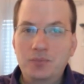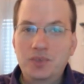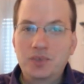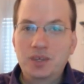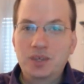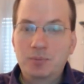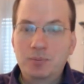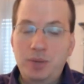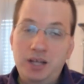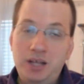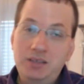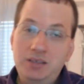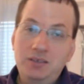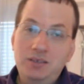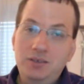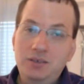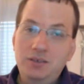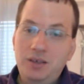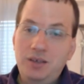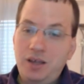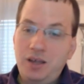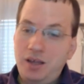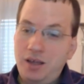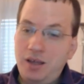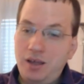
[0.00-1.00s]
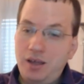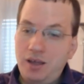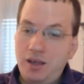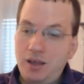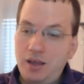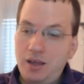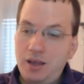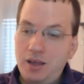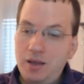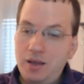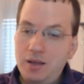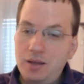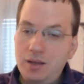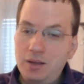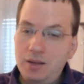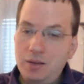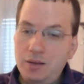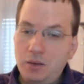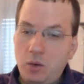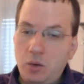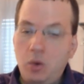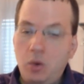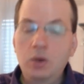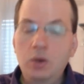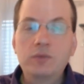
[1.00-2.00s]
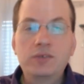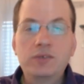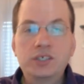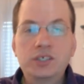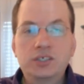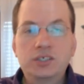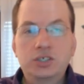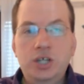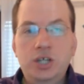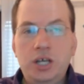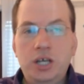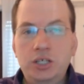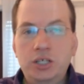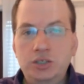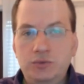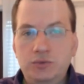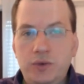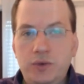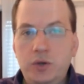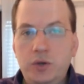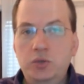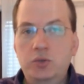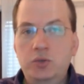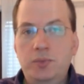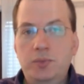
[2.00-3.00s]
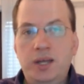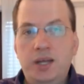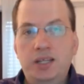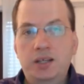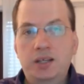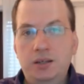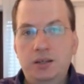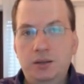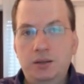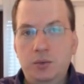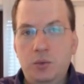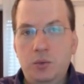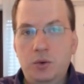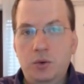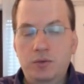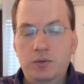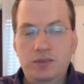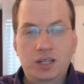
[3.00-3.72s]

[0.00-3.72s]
But all of this changed very dramatically in the war of